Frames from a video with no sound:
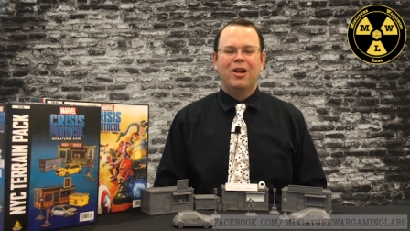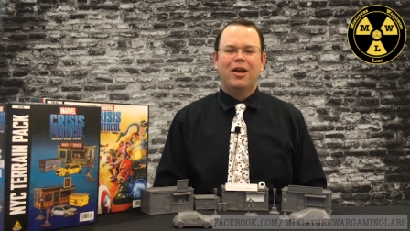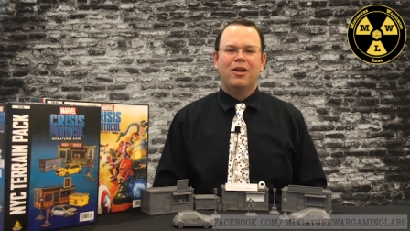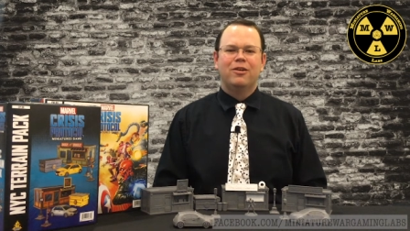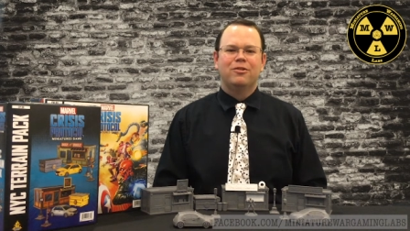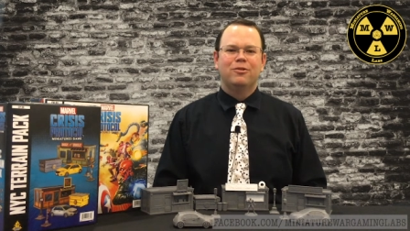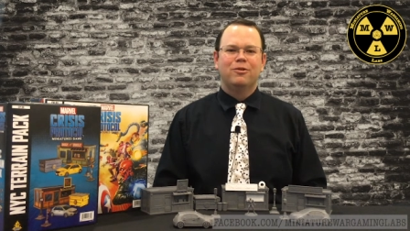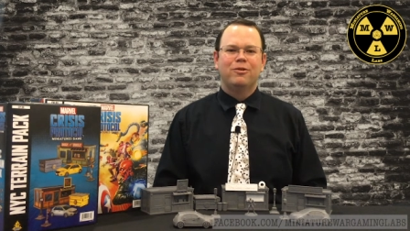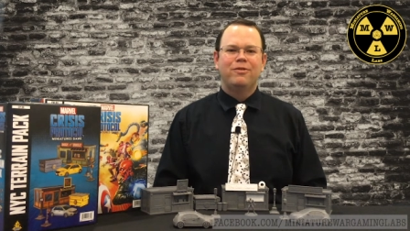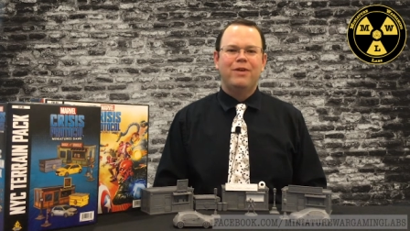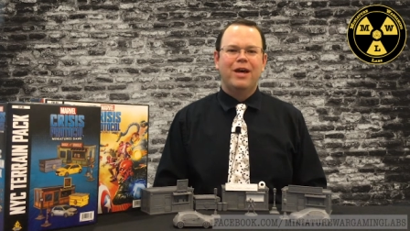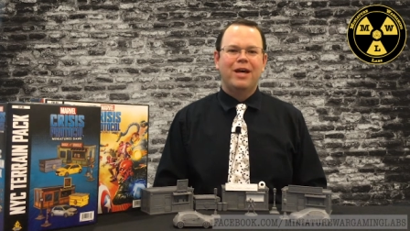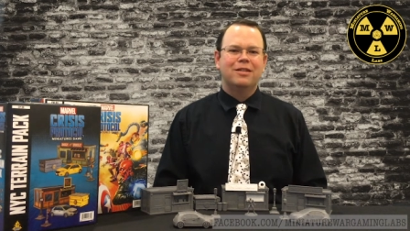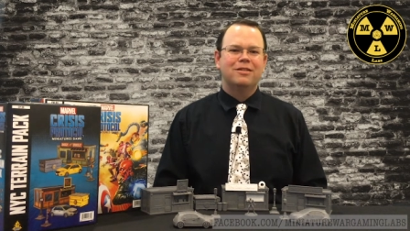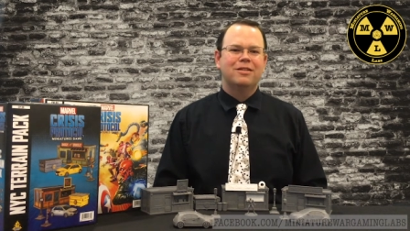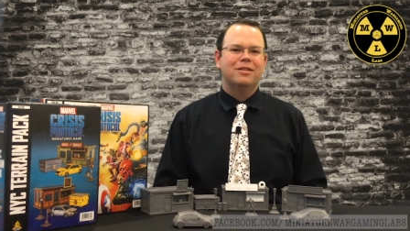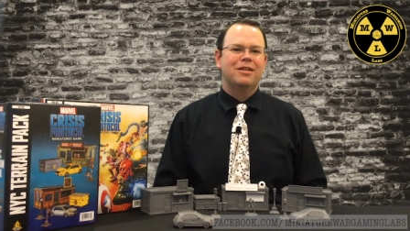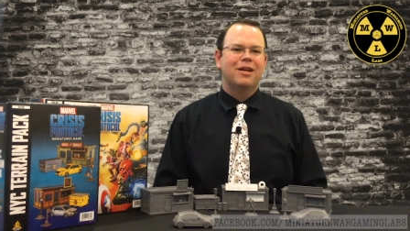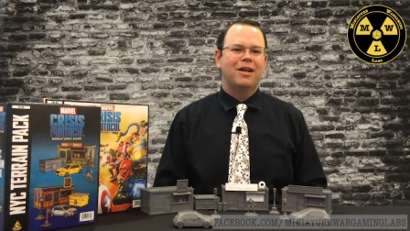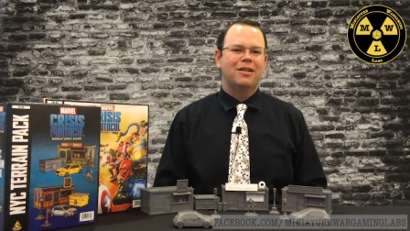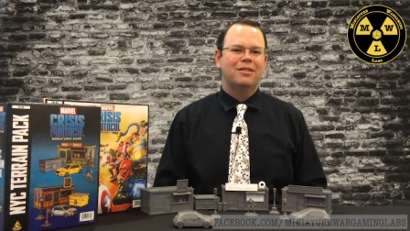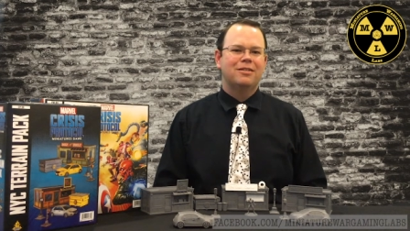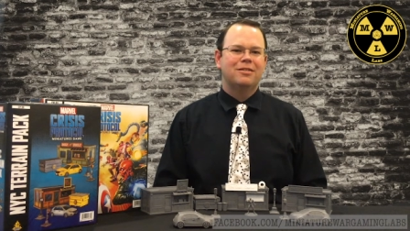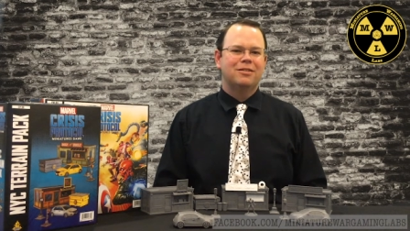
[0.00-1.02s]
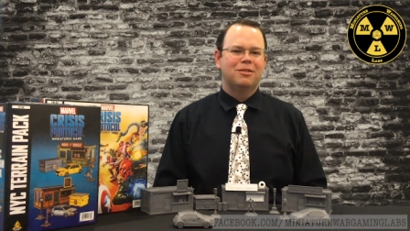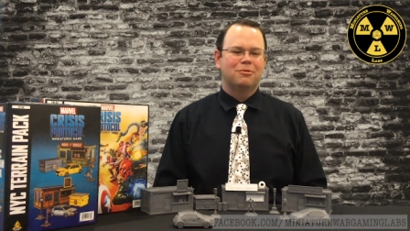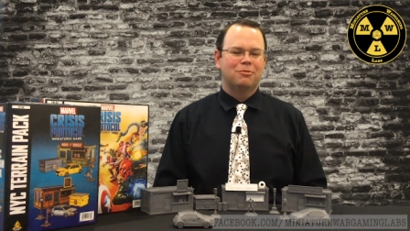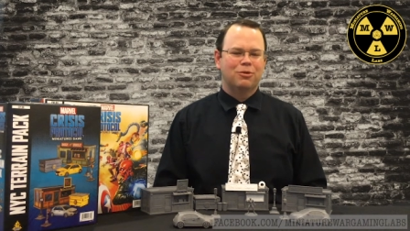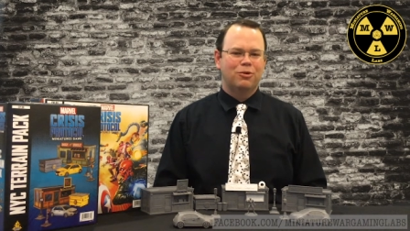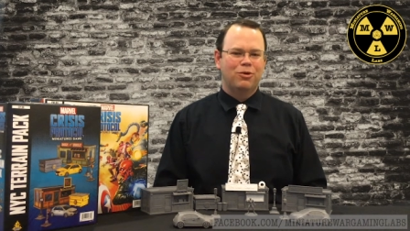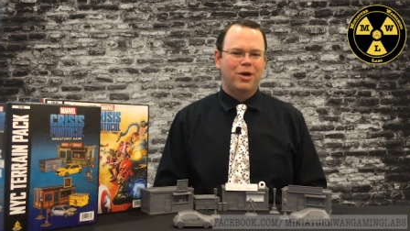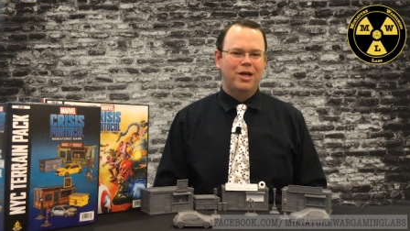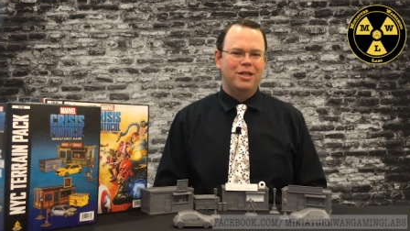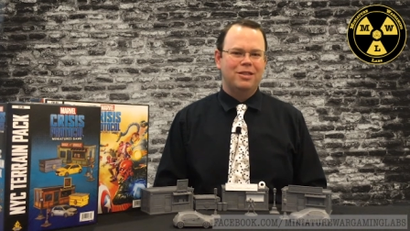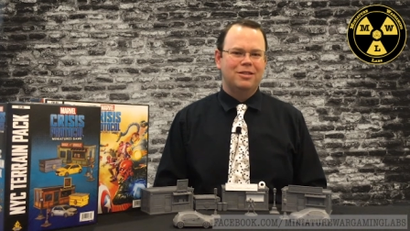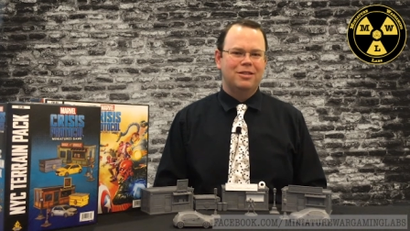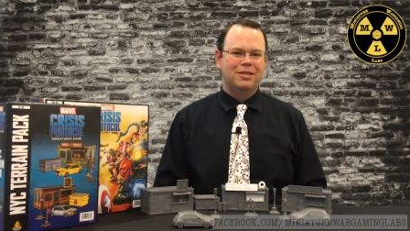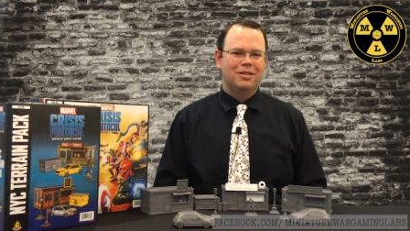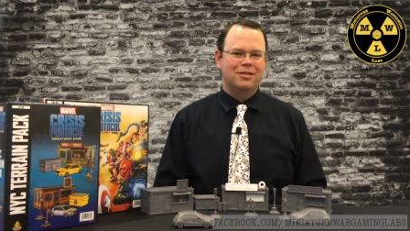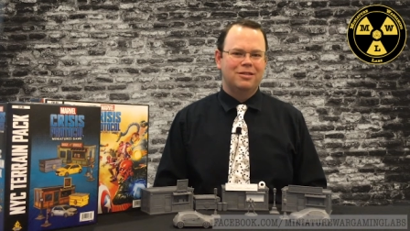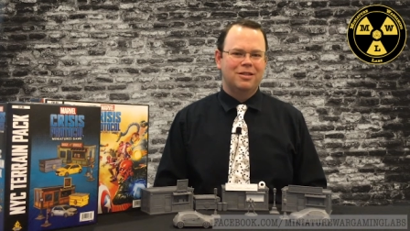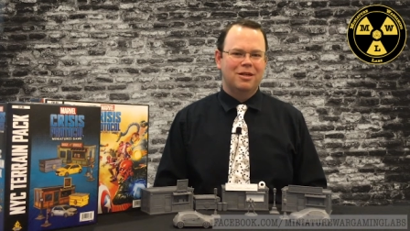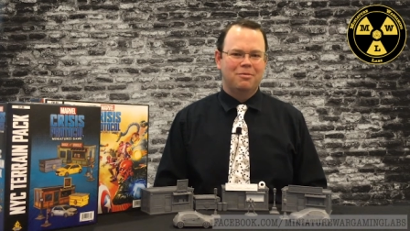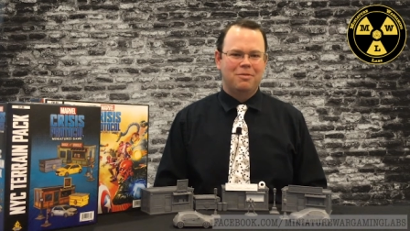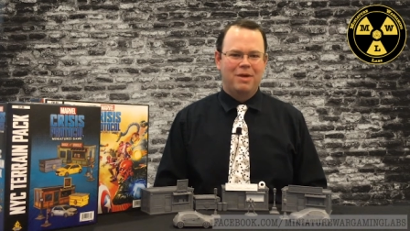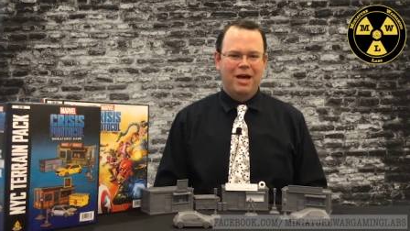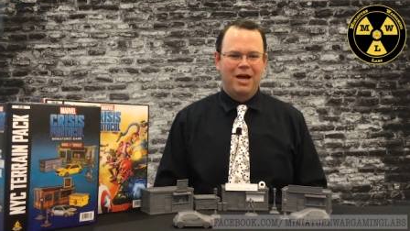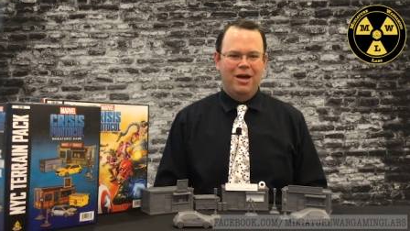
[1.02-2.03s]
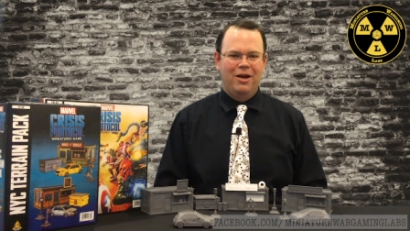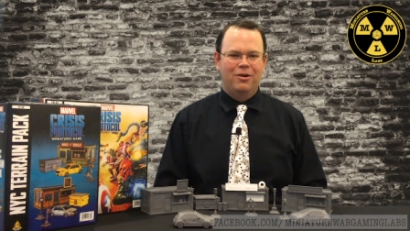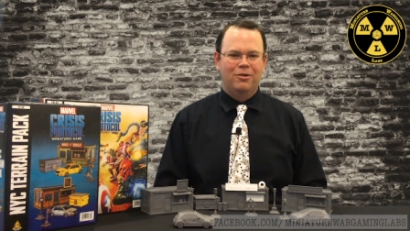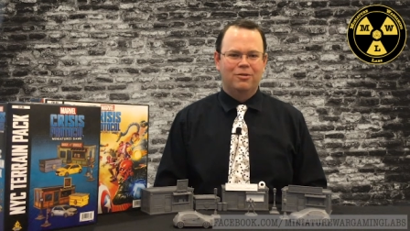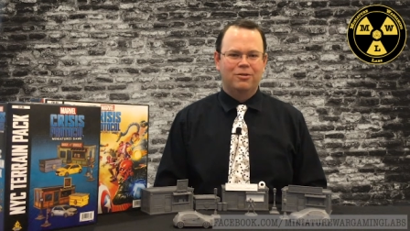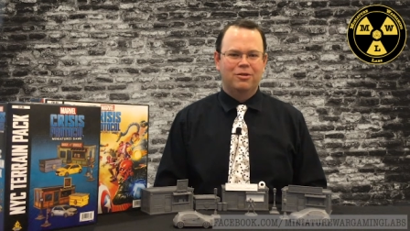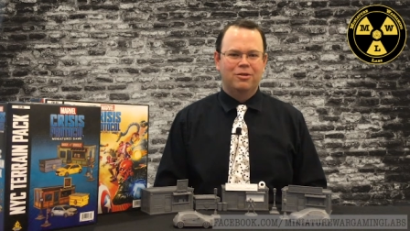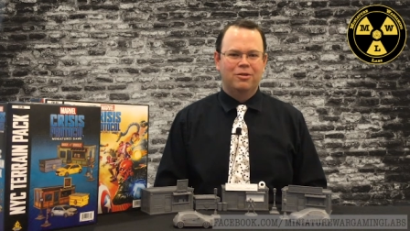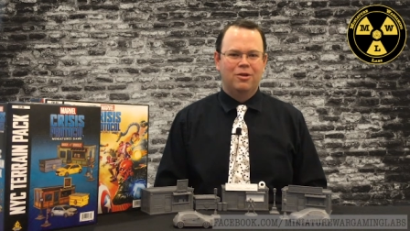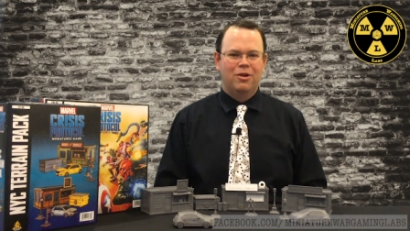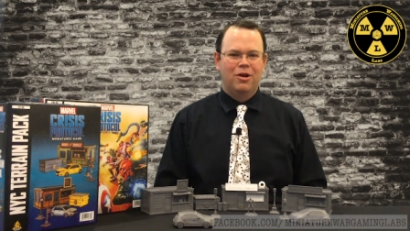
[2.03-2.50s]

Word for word: So we've actually gotten some questions about